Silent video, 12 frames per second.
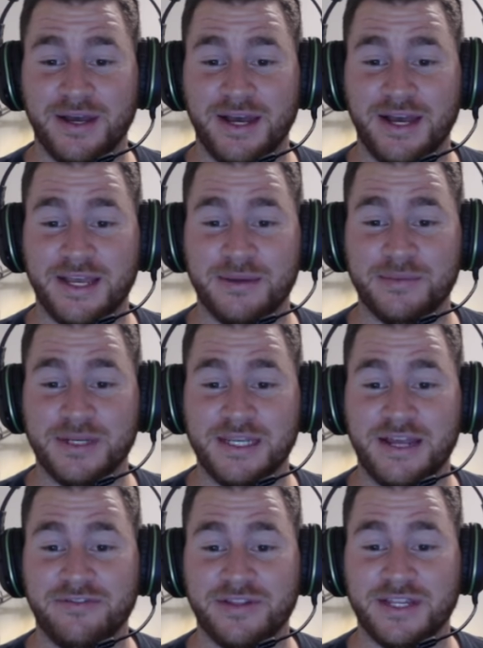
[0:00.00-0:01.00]
am
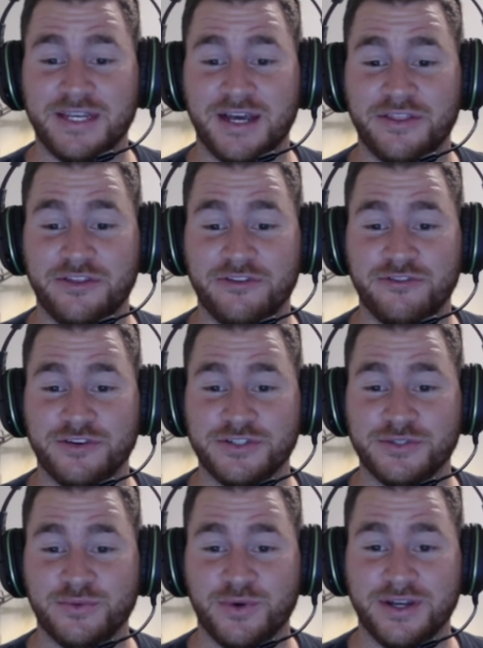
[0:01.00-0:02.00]
definitely not the
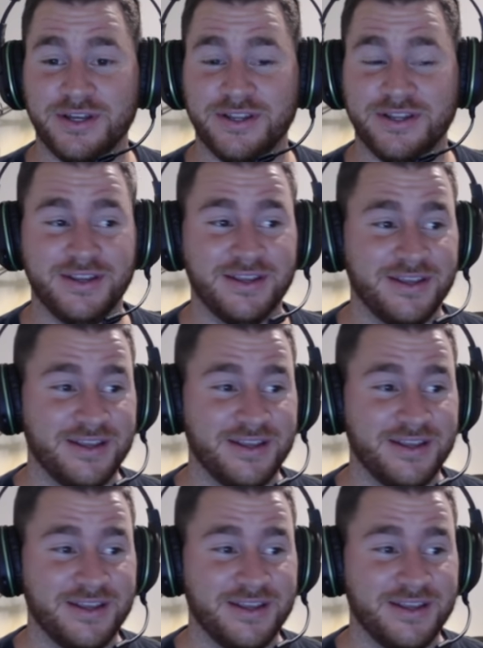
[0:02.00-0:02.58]
first one